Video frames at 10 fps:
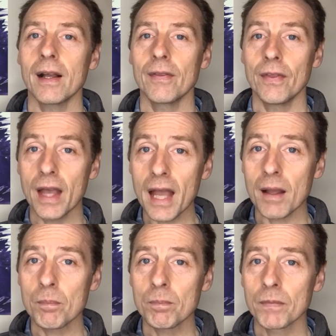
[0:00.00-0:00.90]
And
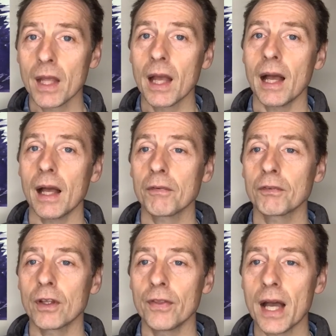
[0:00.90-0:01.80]
then
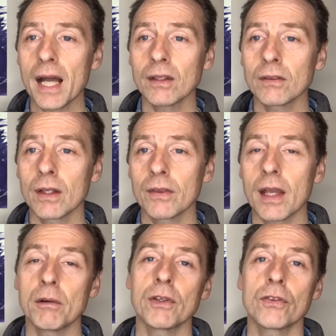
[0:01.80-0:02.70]
after that,
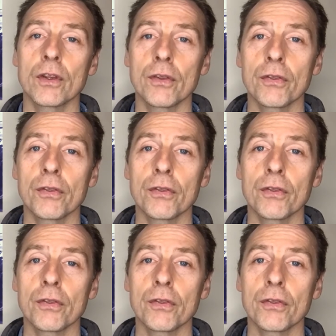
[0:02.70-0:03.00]
there is the